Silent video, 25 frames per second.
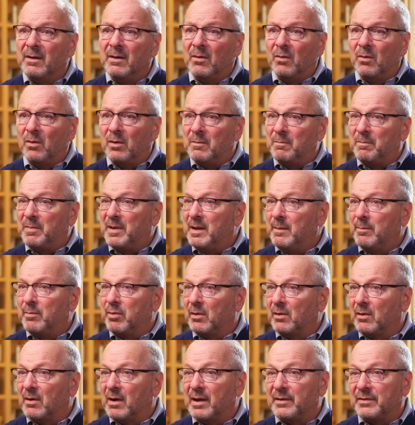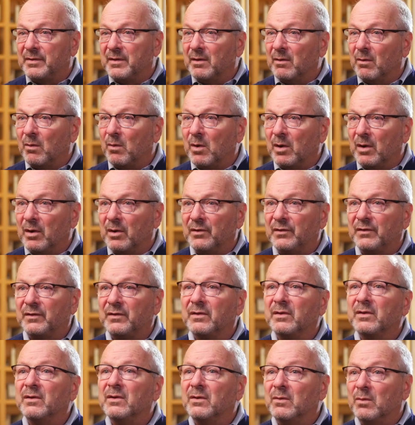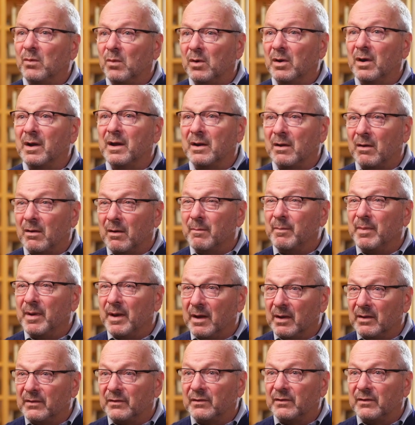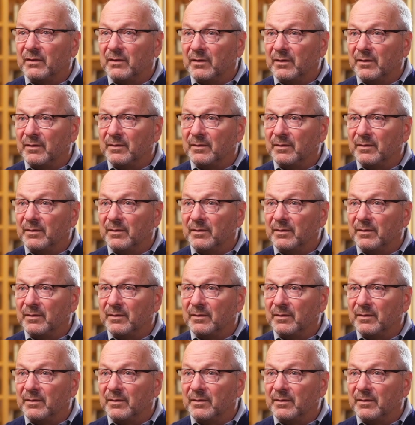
When people are at their worst, we're at our best.